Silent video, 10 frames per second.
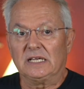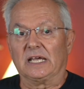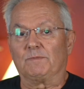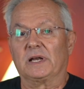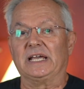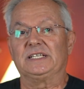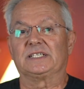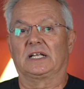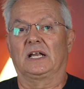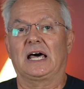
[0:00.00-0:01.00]
it
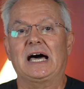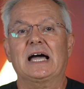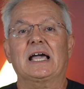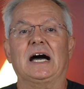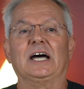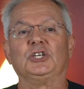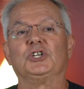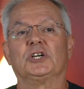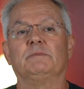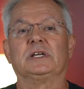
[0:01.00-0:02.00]
places a lock on
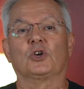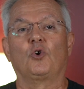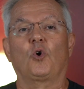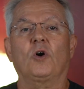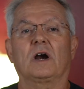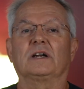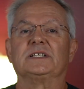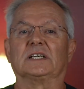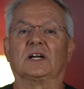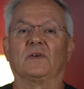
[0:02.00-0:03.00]
German corps
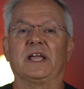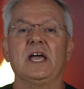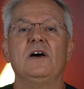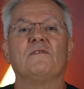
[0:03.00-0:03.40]
artillery